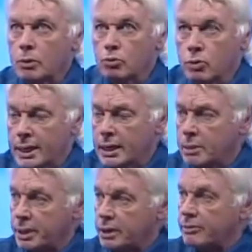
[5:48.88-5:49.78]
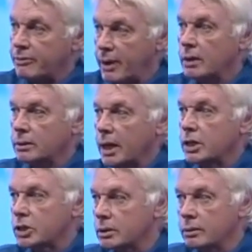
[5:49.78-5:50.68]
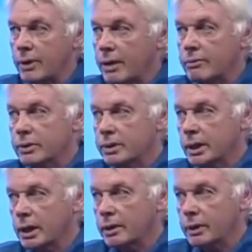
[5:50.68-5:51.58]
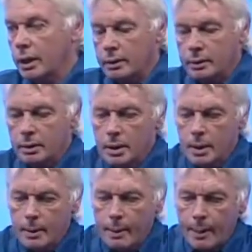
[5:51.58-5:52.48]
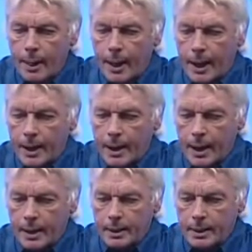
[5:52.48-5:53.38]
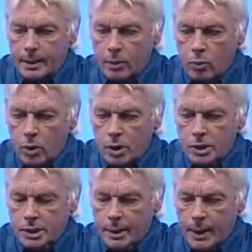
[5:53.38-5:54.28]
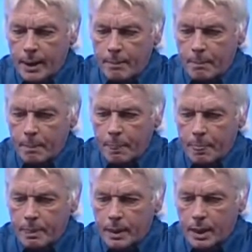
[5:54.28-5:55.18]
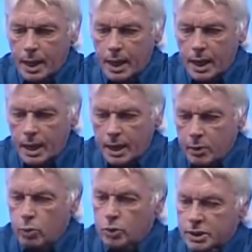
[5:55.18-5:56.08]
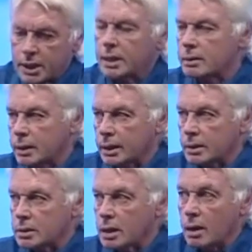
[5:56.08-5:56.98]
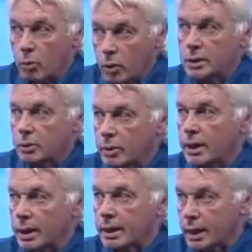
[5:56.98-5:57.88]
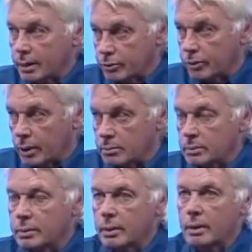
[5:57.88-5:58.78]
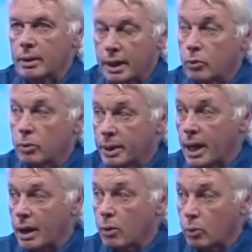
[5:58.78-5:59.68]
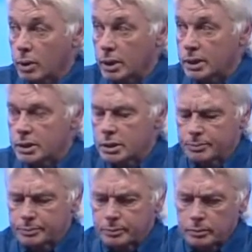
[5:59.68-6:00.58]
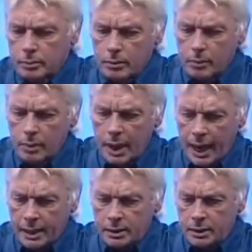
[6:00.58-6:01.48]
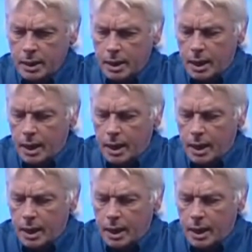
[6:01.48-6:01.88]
really been the foundation of everything I've done. And it was, he will say things and wonder where they came from. They will be our words. And